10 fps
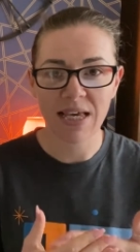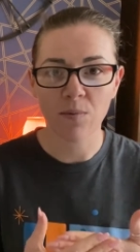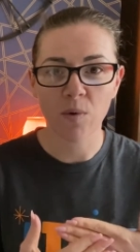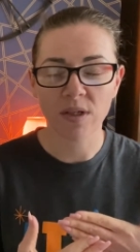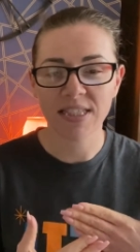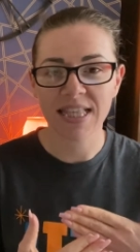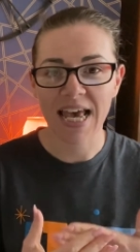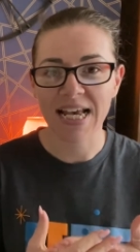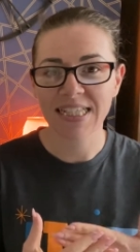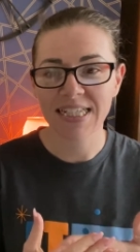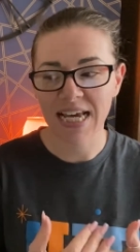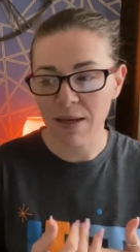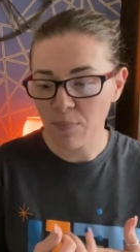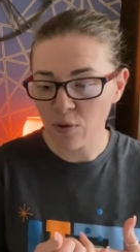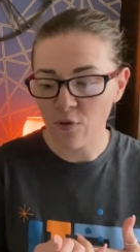It was their
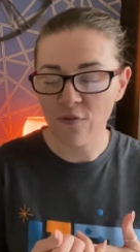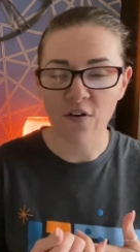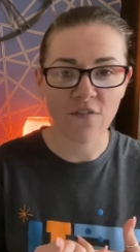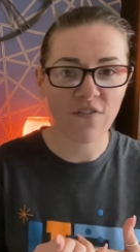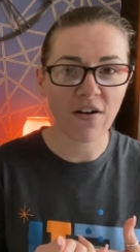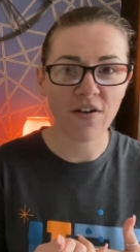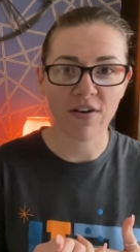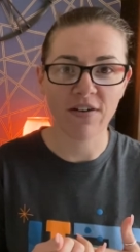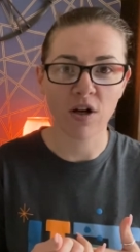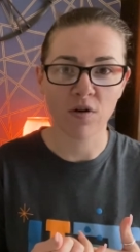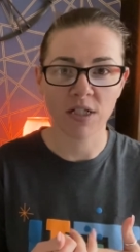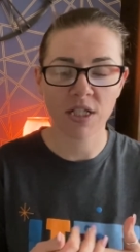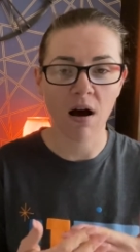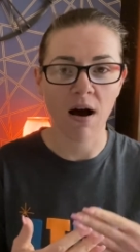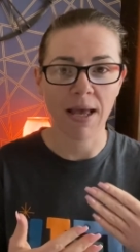staple for a very long
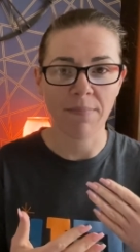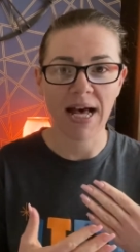time,